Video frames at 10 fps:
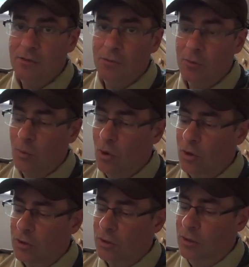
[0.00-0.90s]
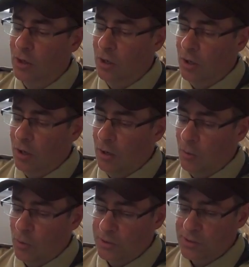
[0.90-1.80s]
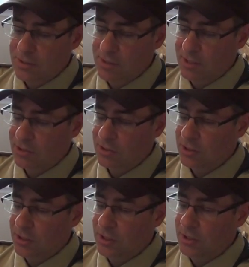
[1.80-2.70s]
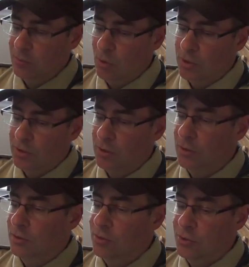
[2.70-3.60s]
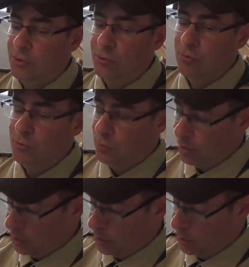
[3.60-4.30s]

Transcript: for water was essentially 1, 2,